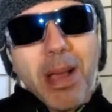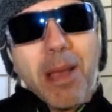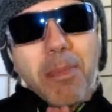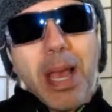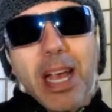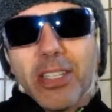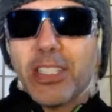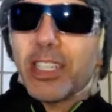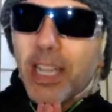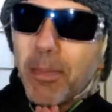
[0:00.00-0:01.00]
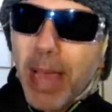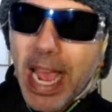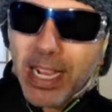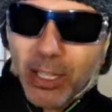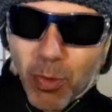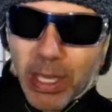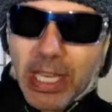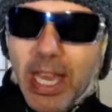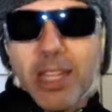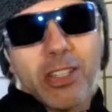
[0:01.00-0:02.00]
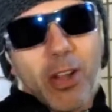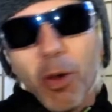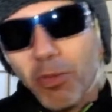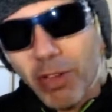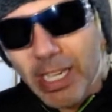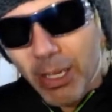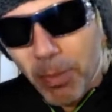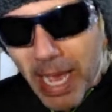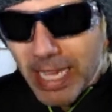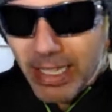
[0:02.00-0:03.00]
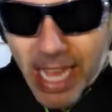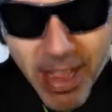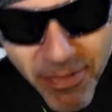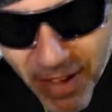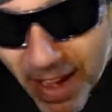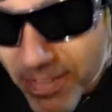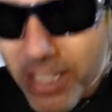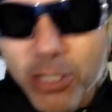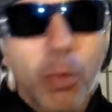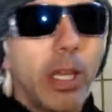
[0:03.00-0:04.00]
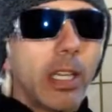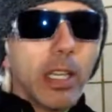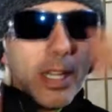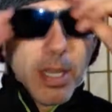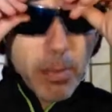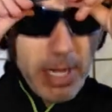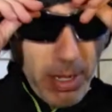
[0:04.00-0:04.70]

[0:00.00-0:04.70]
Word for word: my best to come back on the weekends and hopefully I can go back live five days a week. But